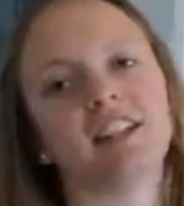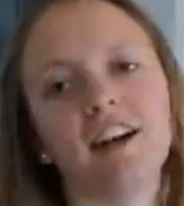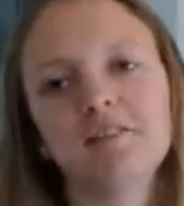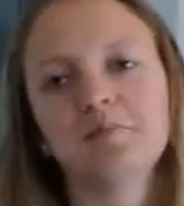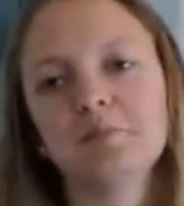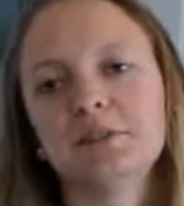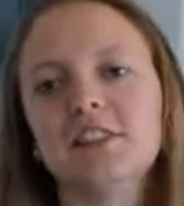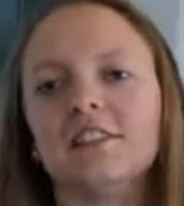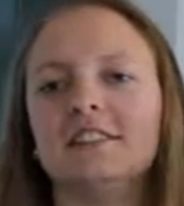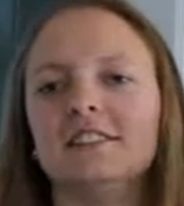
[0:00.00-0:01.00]
done
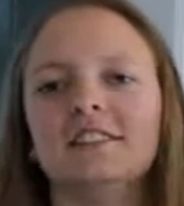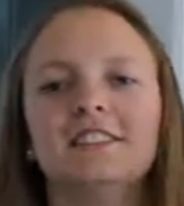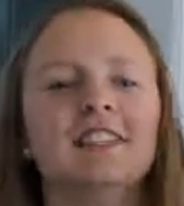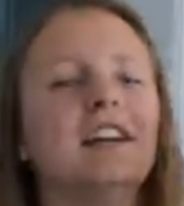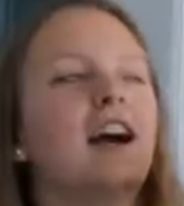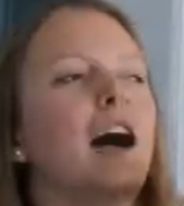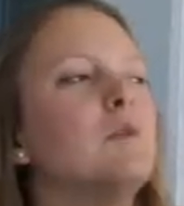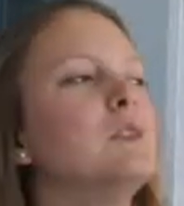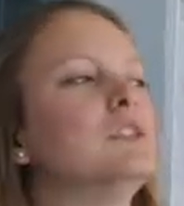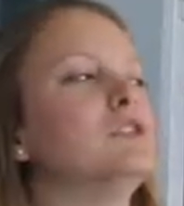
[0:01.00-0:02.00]
because I
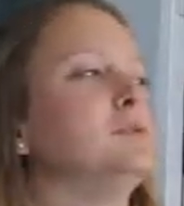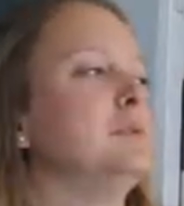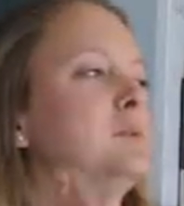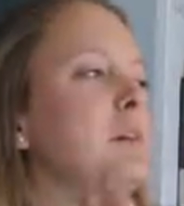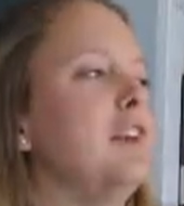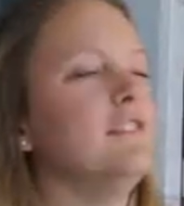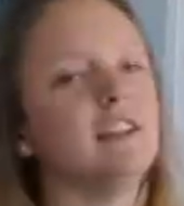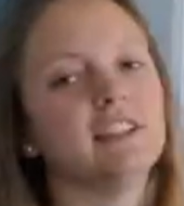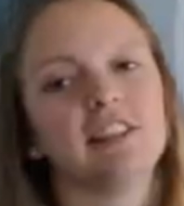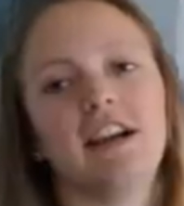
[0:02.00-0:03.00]
want it to be
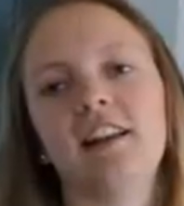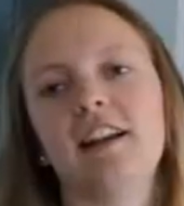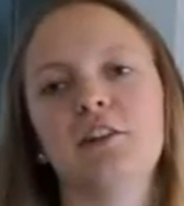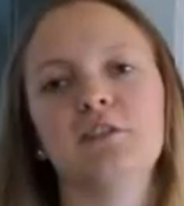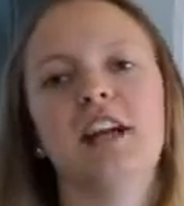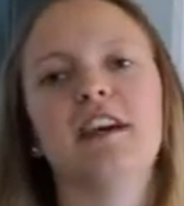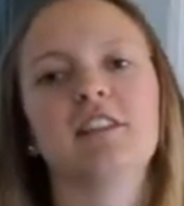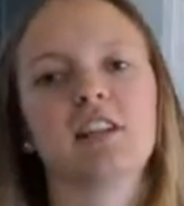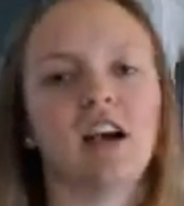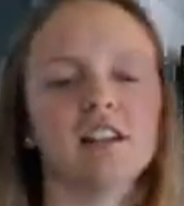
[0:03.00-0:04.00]
perfect and I don't have the
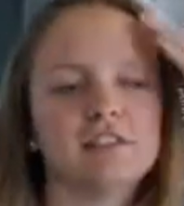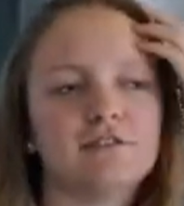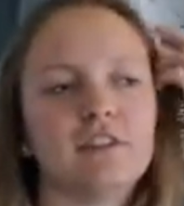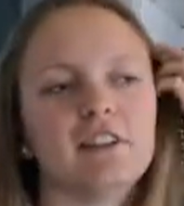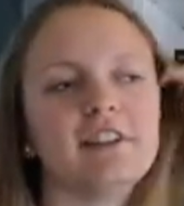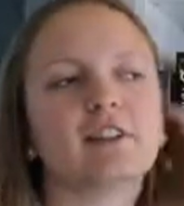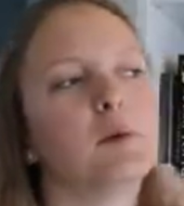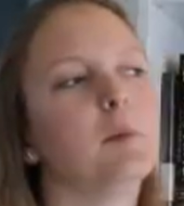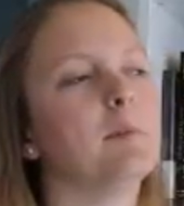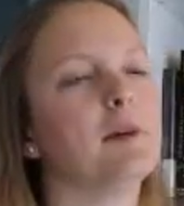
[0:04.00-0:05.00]
colors for it,
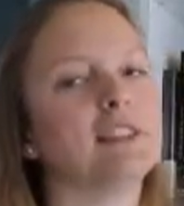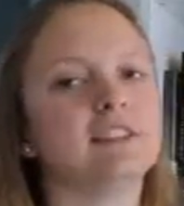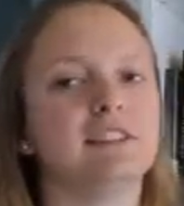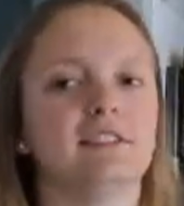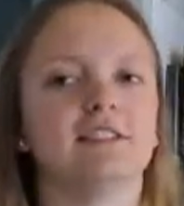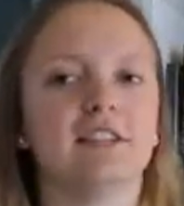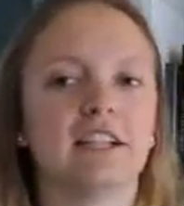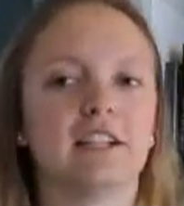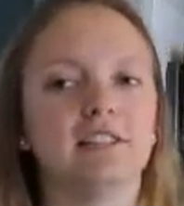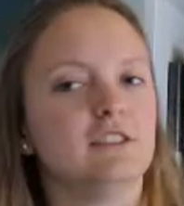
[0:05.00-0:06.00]
but it's really
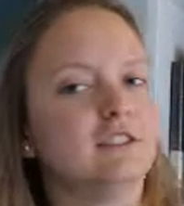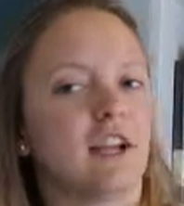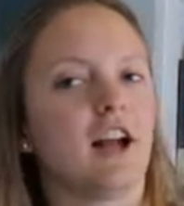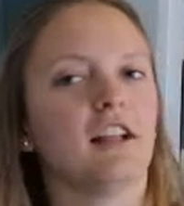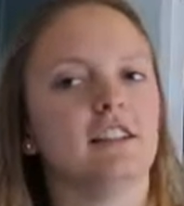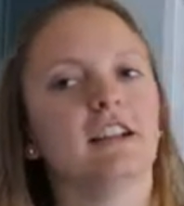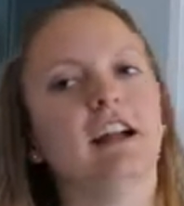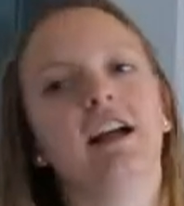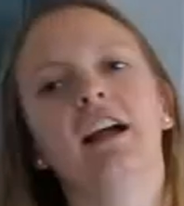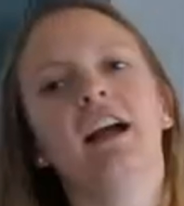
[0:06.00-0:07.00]
nice to color.
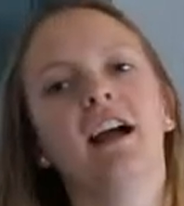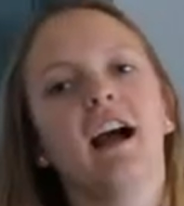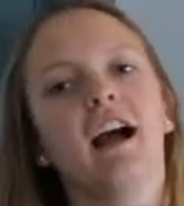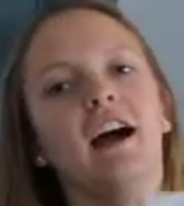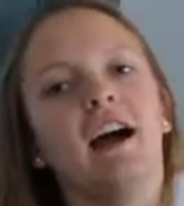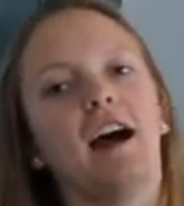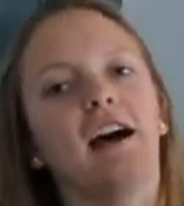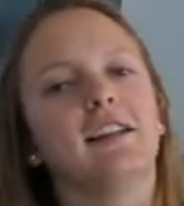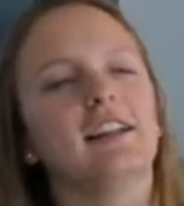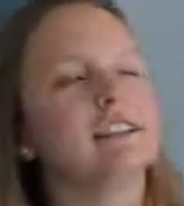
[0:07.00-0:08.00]

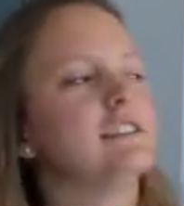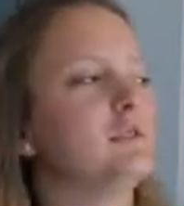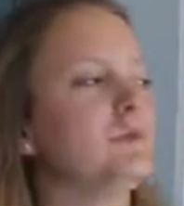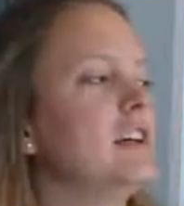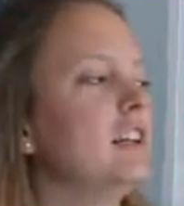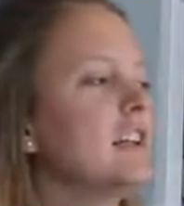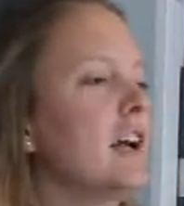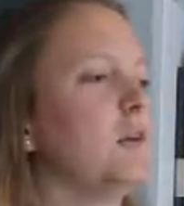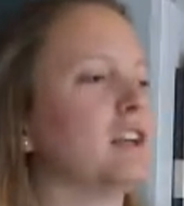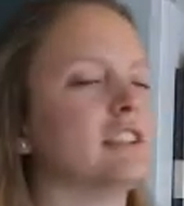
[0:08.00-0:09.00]
Like this one,
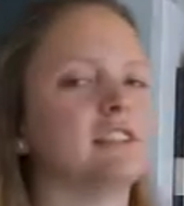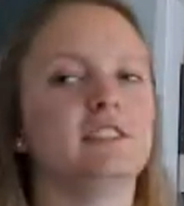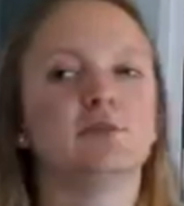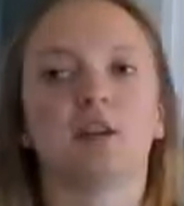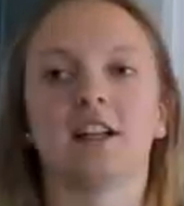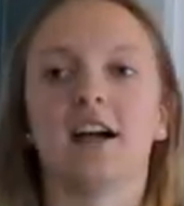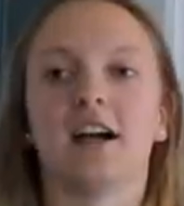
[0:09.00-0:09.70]
I worked on this when